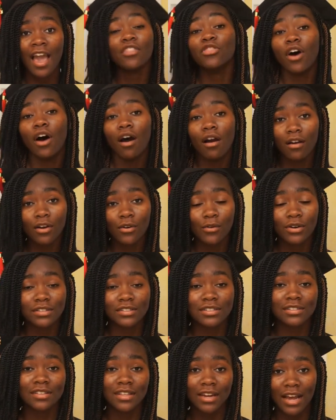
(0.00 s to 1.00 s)
The art
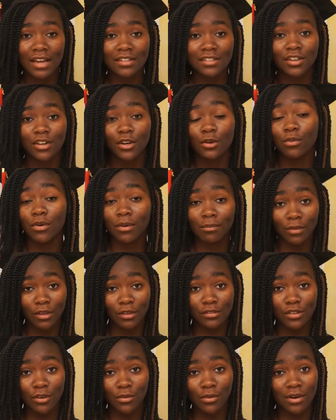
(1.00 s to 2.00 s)
courses that I took were
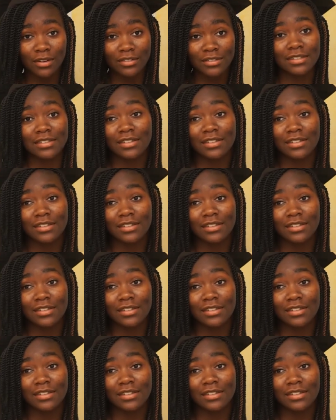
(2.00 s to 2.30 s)
music courses,